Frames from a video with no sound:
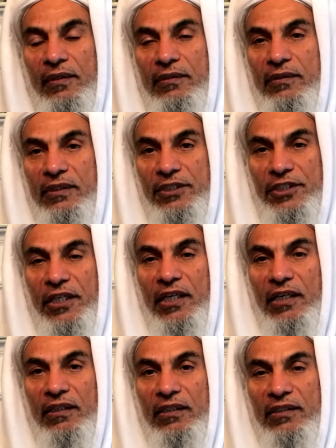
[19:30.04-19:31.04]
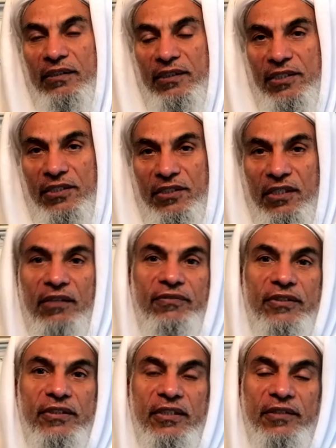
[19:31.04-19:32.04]
So inshallah, this is enough
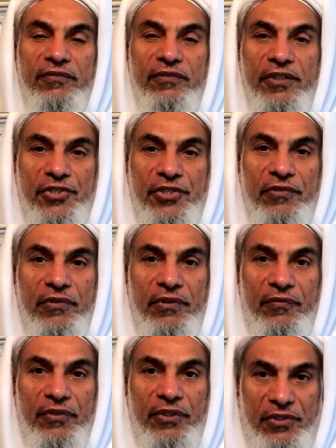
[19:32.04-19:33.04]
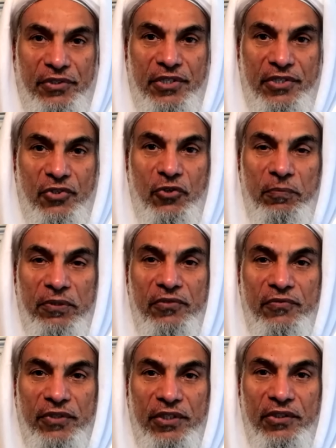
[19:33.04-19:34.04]
for the definition, which just opens
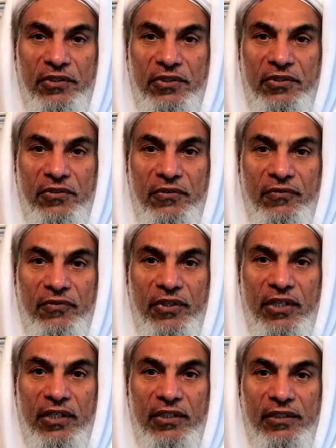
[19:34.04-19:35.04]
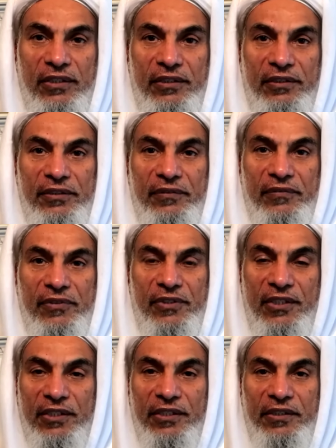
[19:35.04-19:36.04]
windows for our
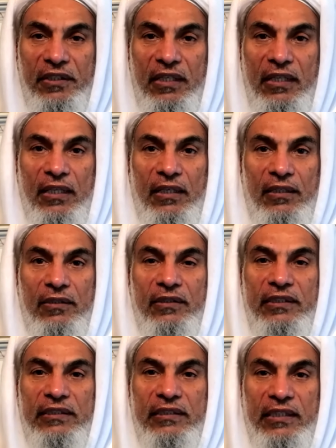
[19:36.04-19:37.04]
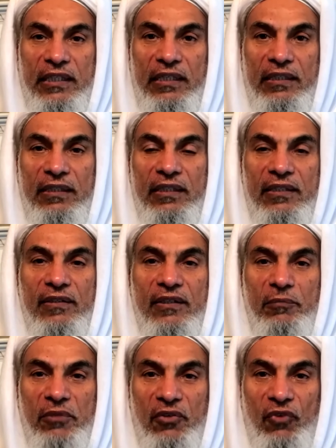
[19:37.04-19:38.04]
children to understand that,
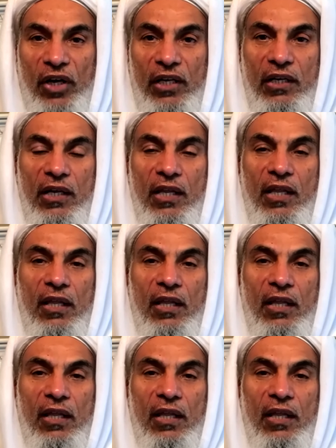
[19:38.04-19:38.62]
number one,